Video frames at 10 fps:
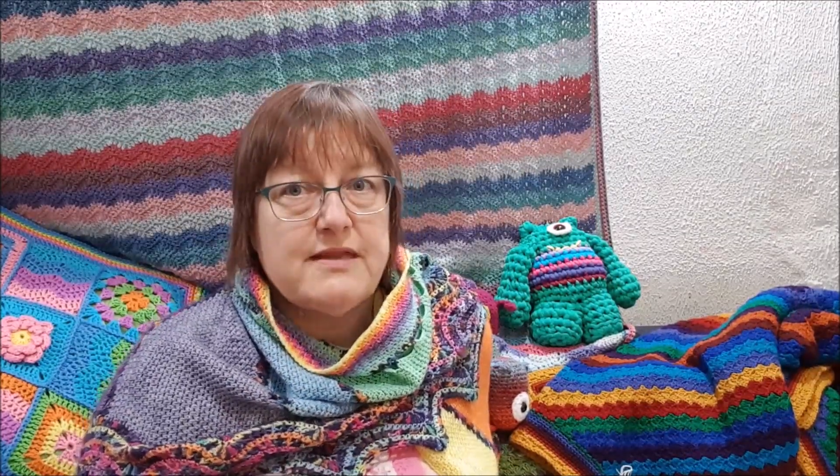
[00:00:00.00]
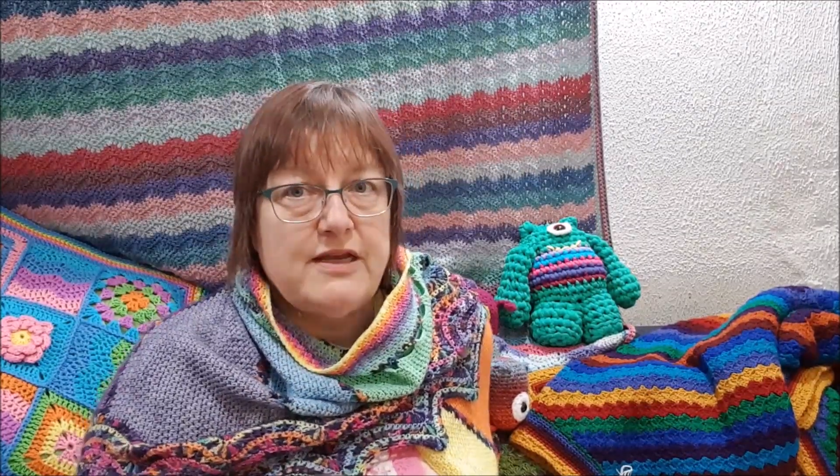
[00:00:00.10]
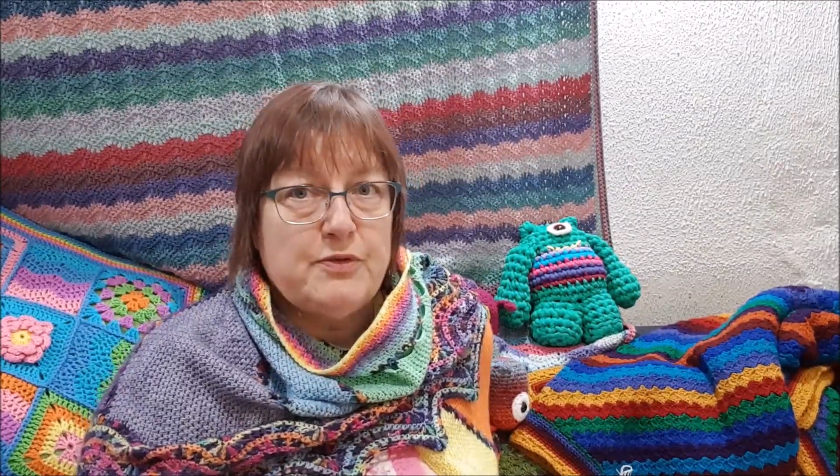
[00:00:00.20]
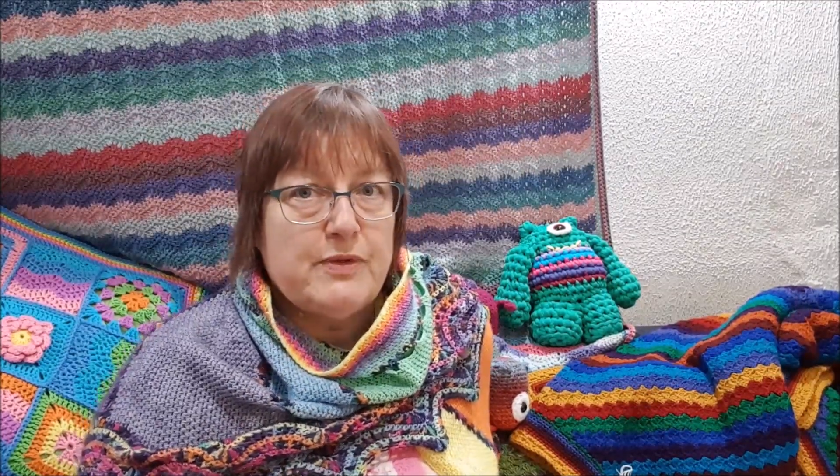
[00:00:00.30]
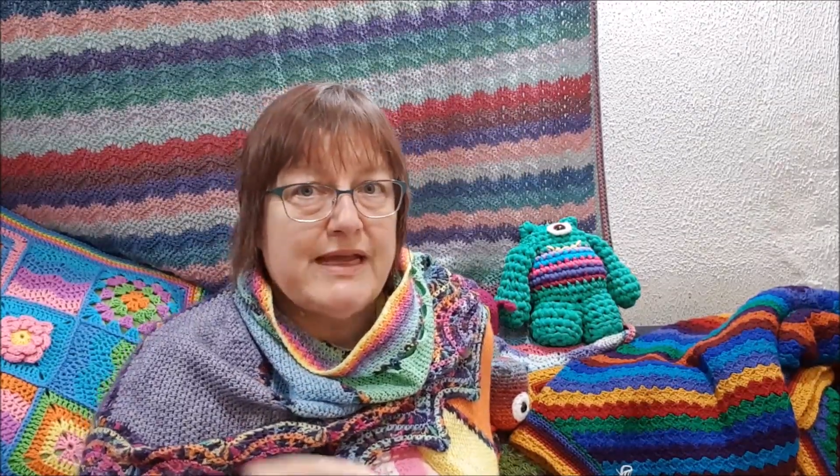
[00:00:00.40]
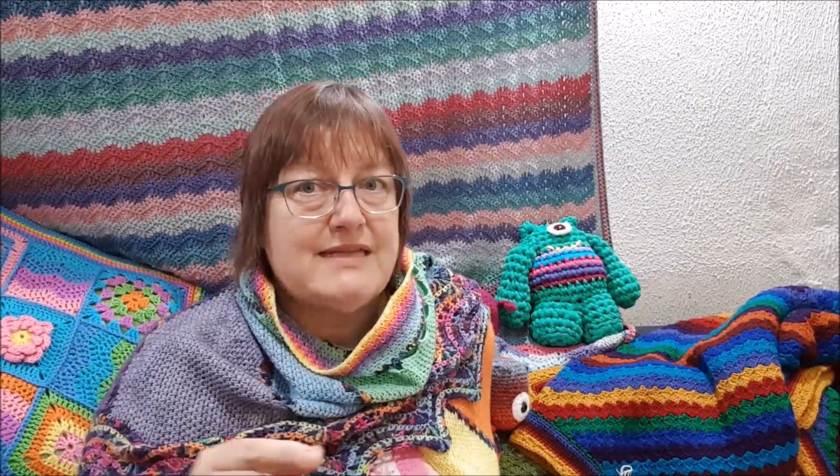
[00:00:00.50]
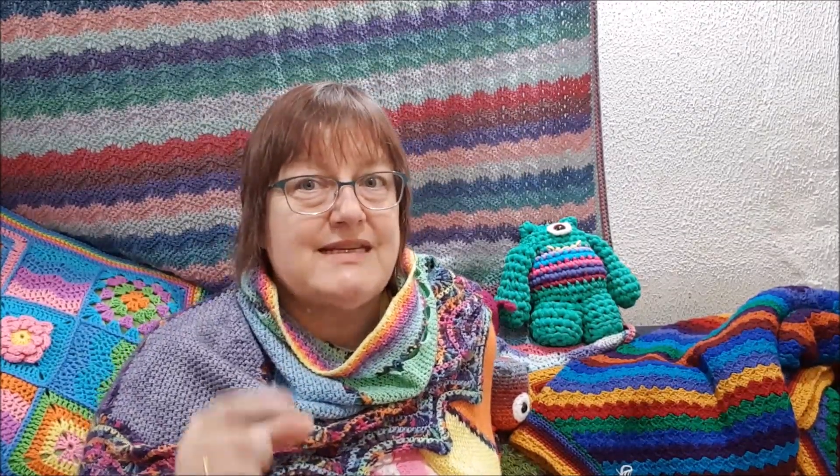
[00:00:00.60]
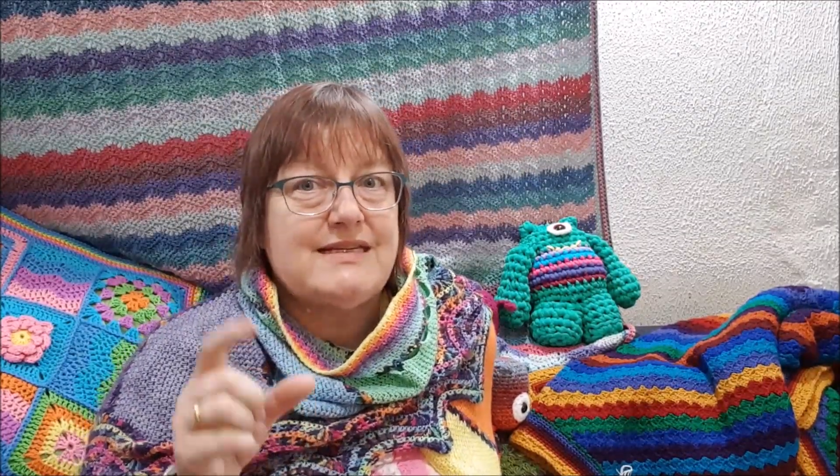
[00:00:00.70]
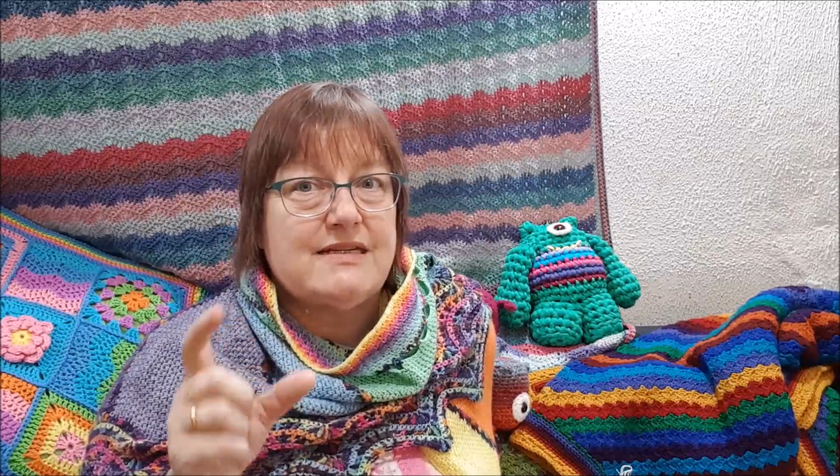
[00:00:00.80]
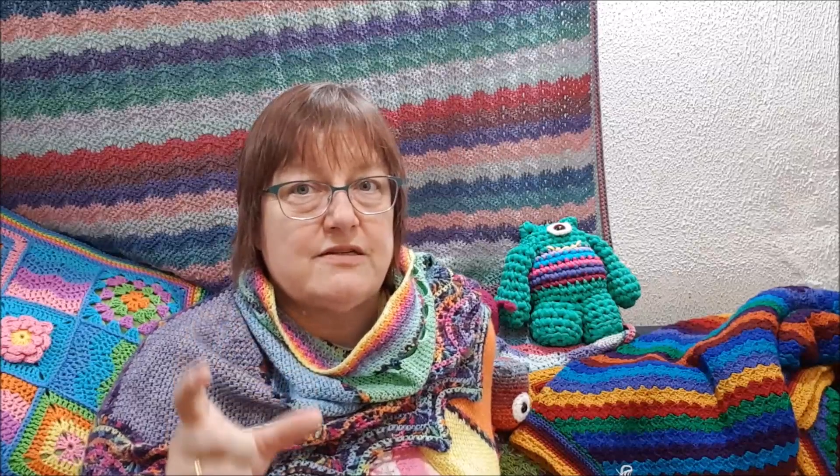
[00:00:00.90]
then you'll get
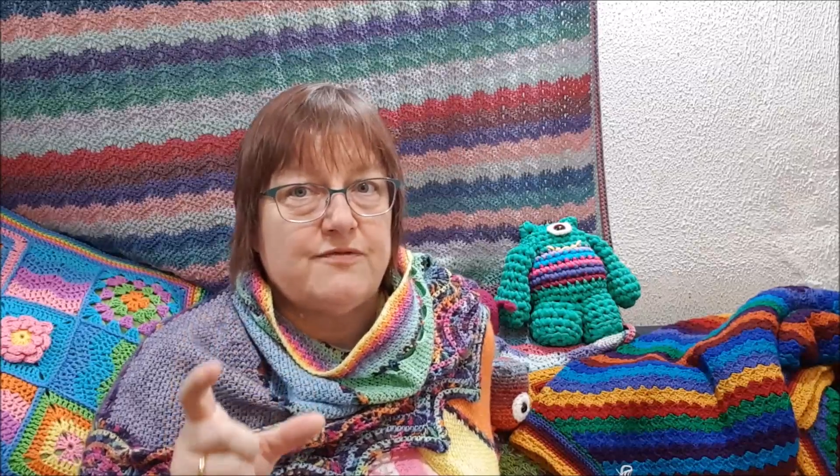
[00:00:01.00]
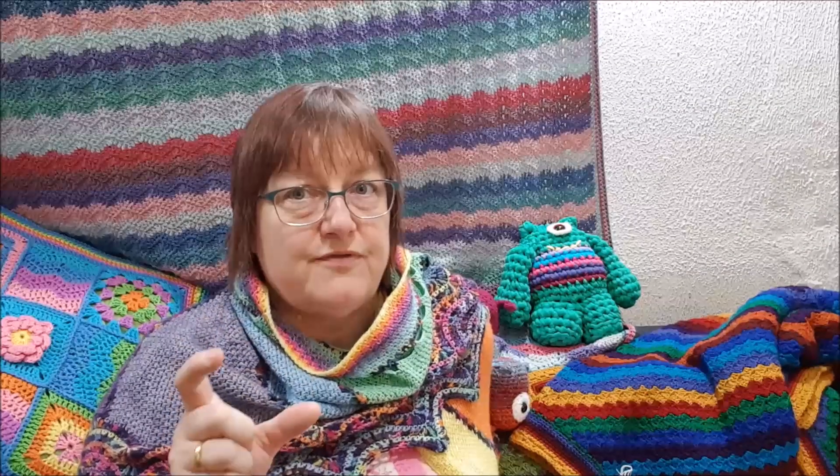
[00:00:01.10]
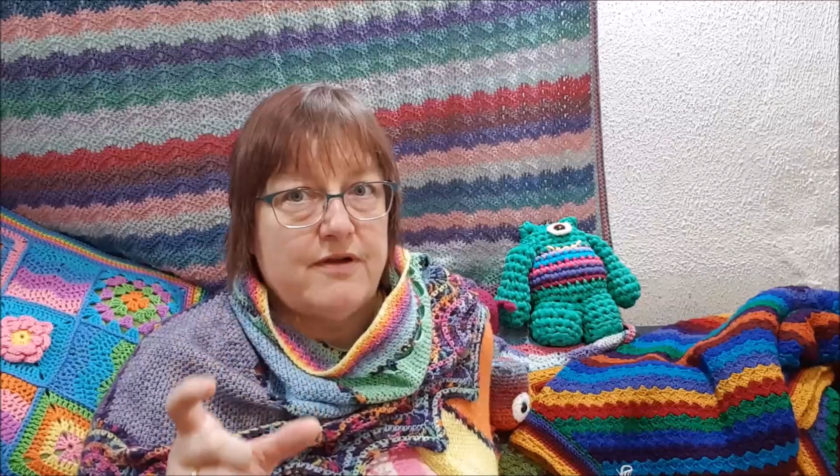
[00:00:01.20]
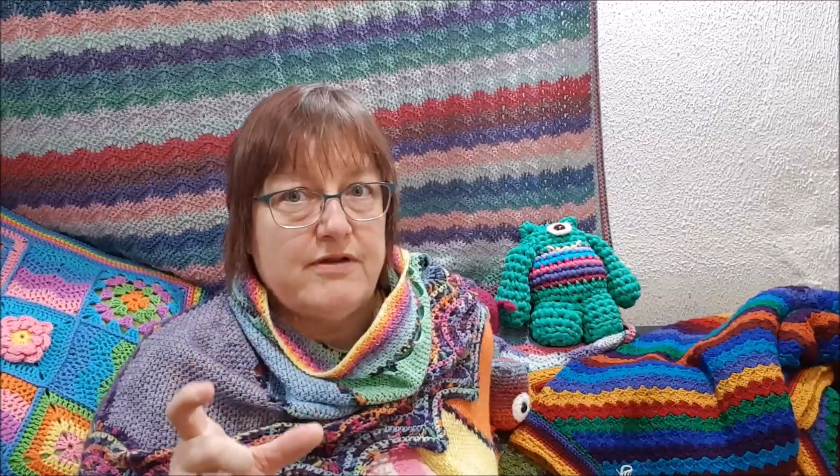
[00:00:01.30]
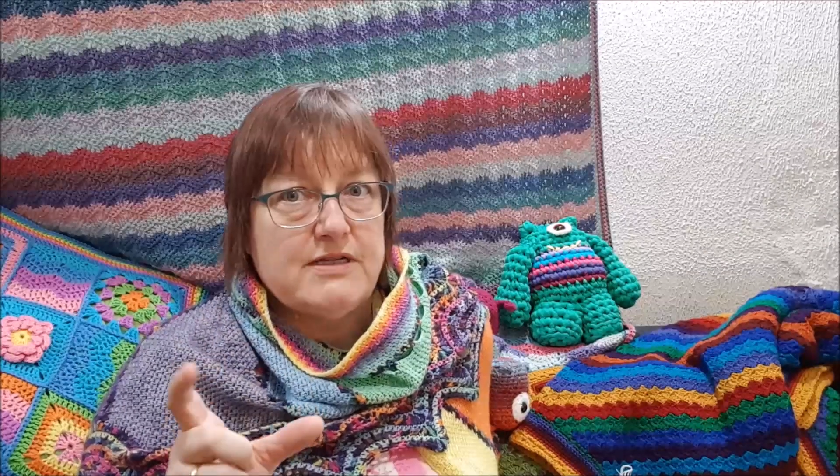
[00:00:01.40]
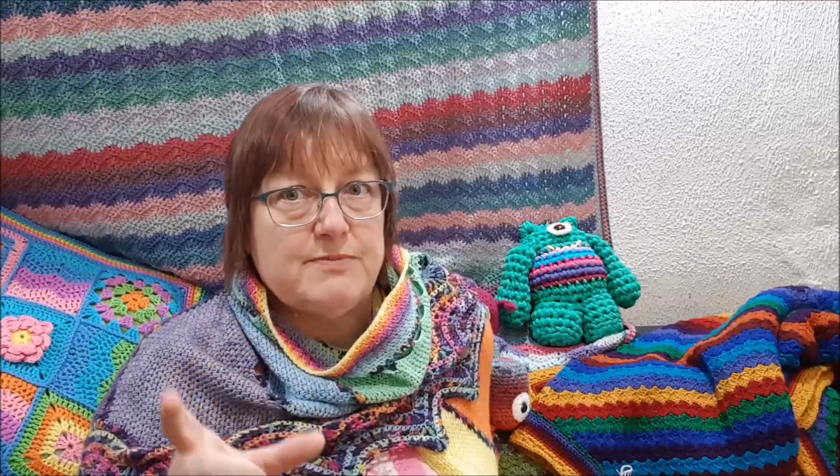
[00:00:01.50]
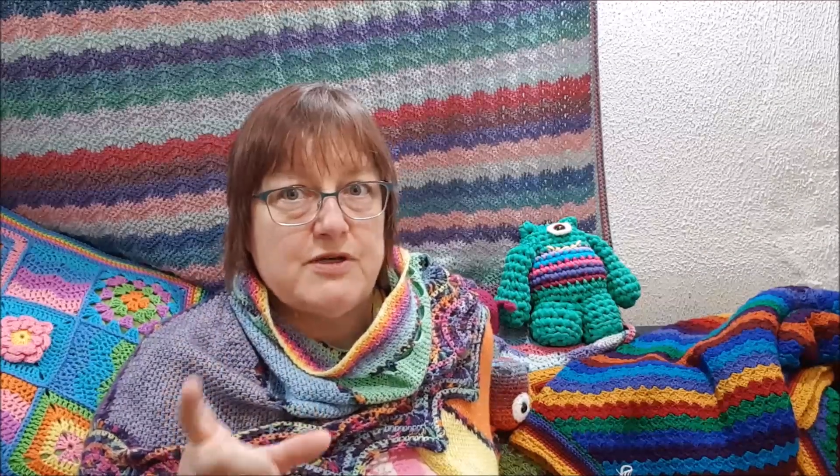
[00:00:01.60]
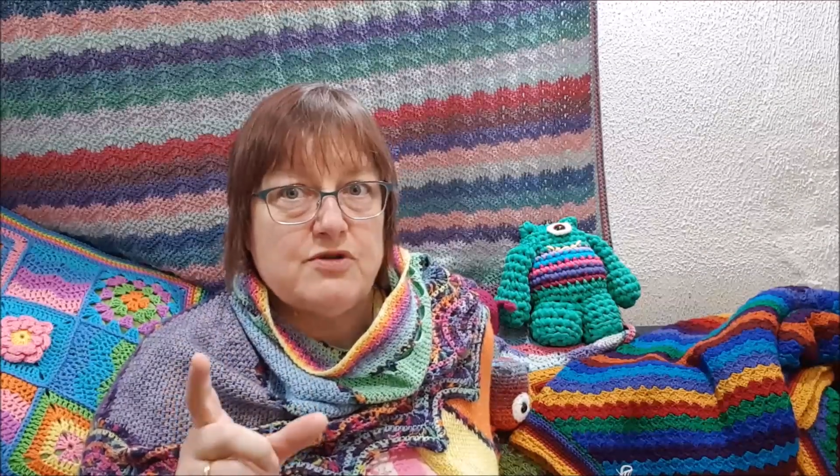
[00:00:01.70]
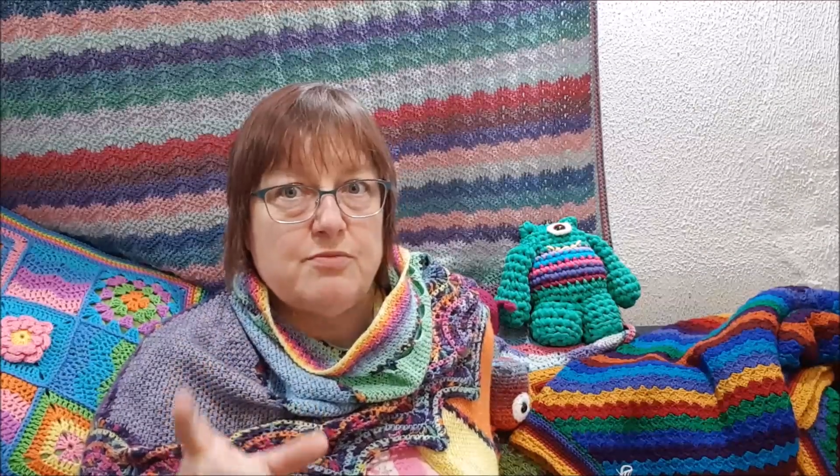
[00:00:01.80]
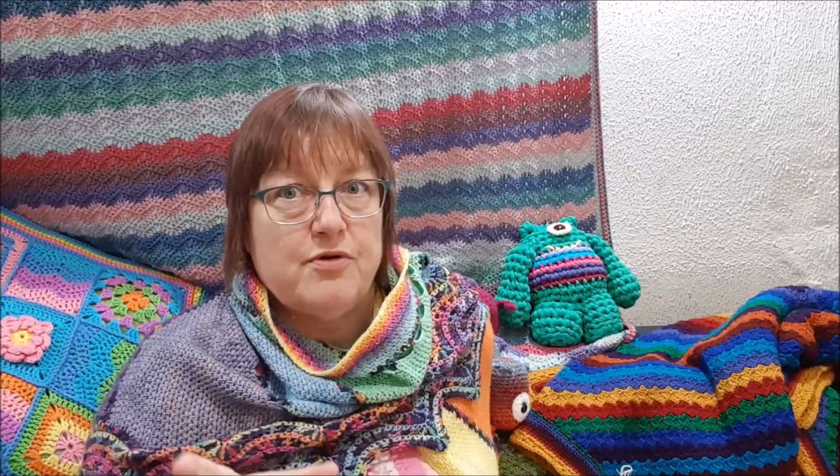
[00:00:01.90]
it at a very
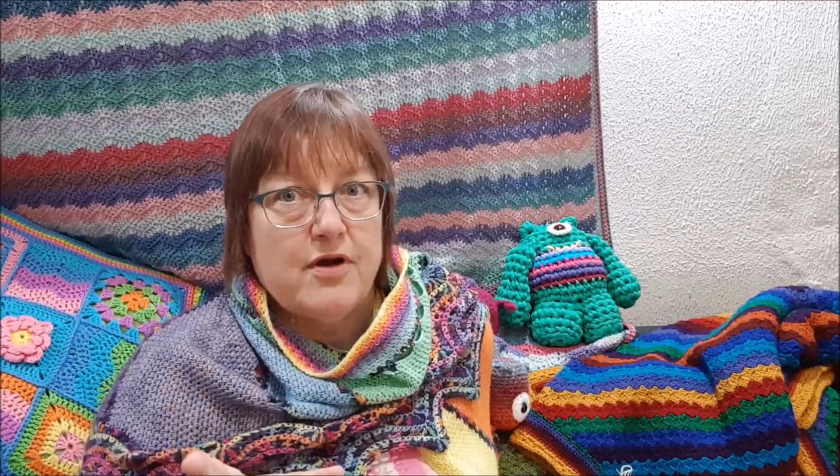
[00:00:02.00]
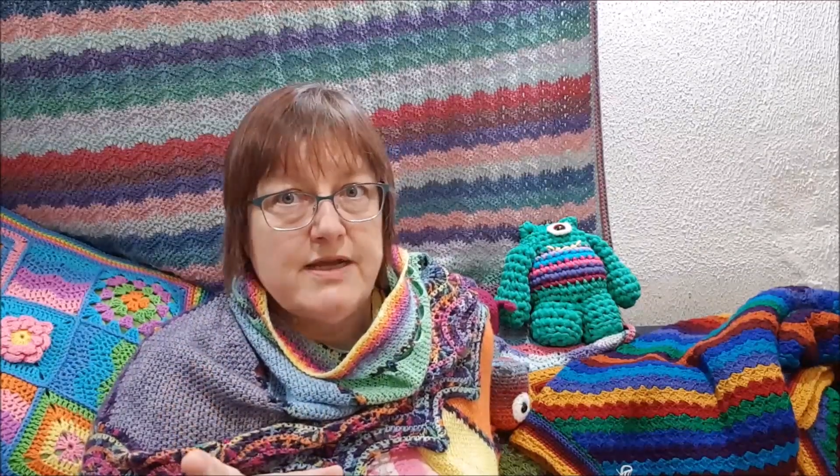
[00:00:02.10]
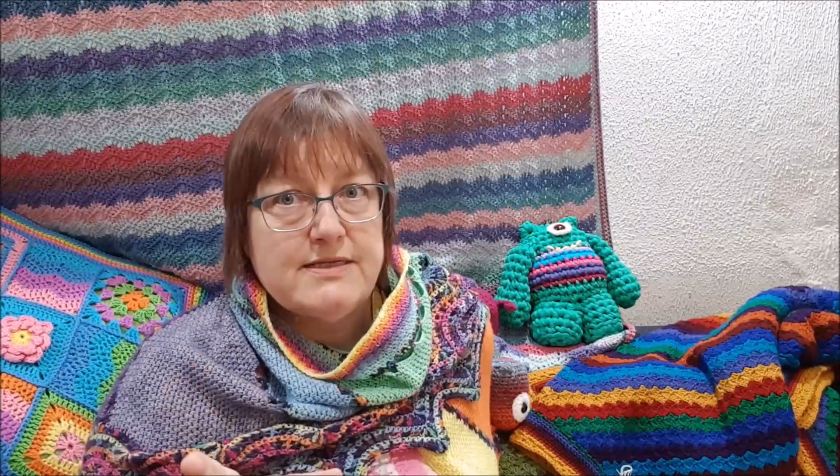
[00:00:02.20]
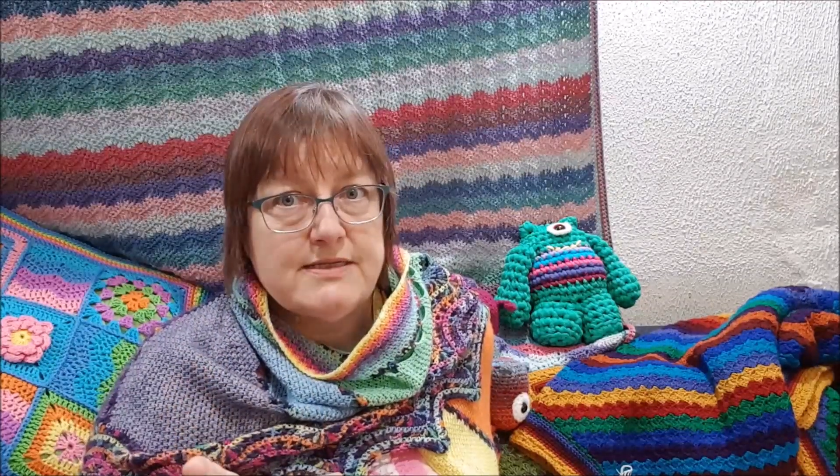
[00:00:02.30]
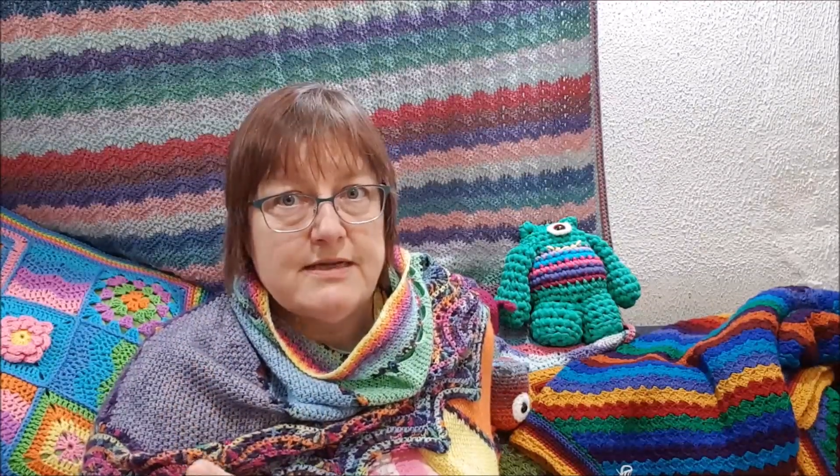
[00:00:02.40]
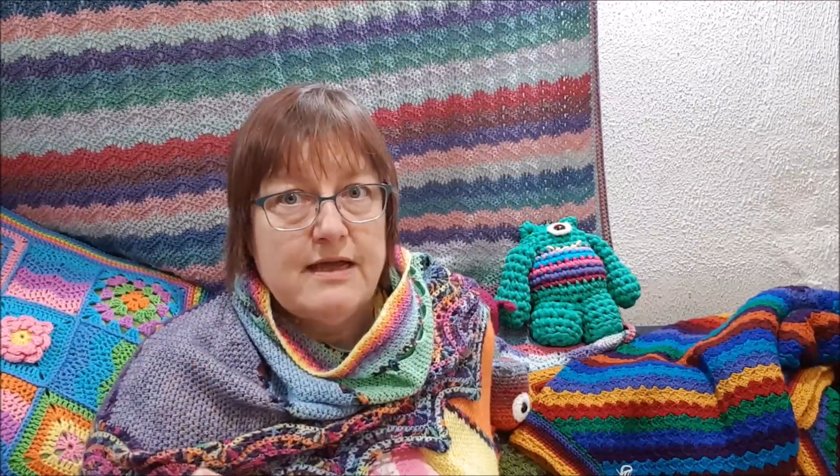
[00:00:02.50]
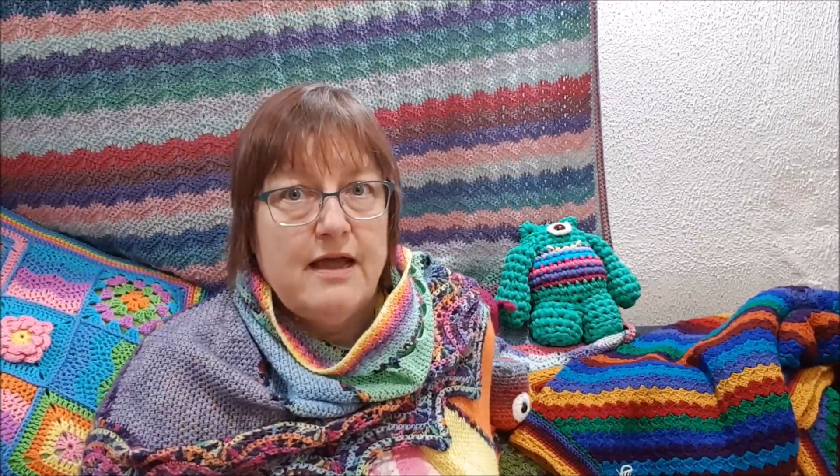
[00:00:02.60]
special price.